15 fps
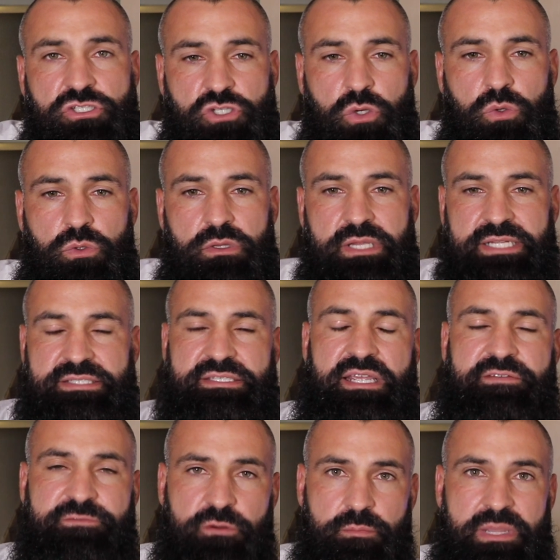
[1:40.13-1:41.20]
So let's say
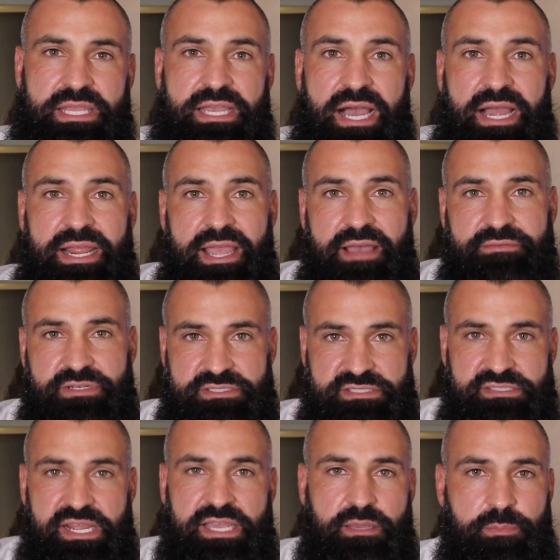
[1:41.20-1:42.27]
for me, I have a
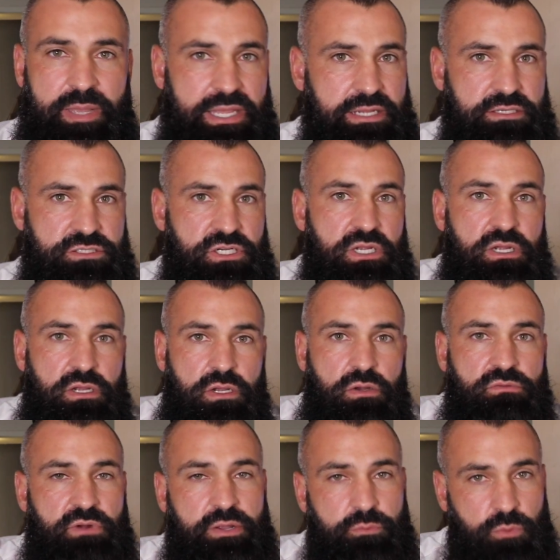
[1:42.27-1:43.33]
snake page,
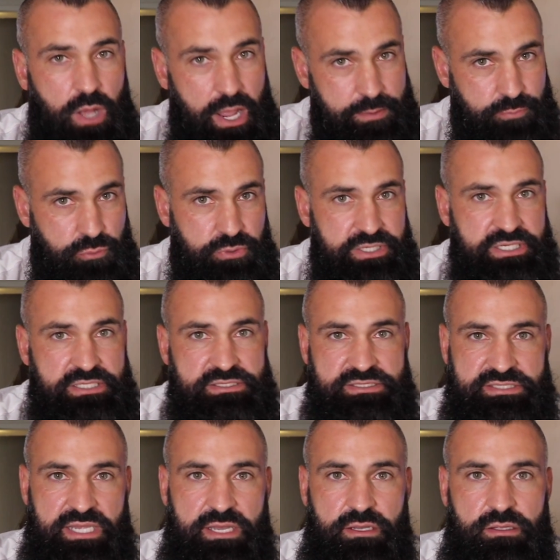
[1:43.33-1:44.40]
right? I breed and
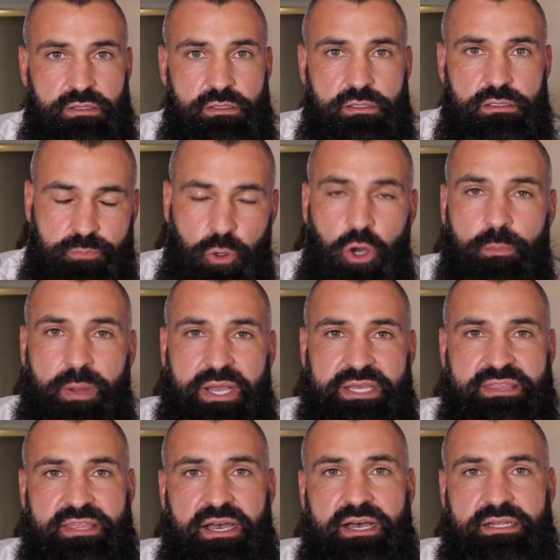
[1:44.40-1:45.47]
sell ball
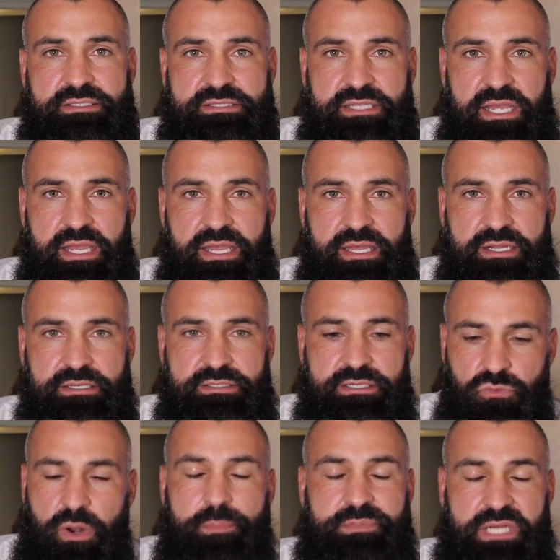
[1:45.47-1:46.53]
pythons and
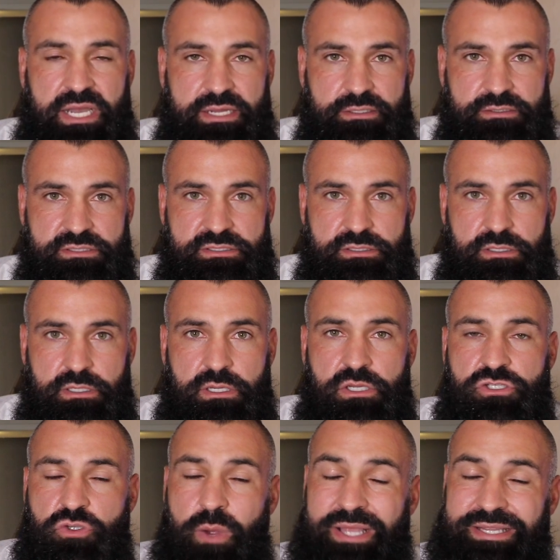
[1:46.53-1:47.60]
reptiles. So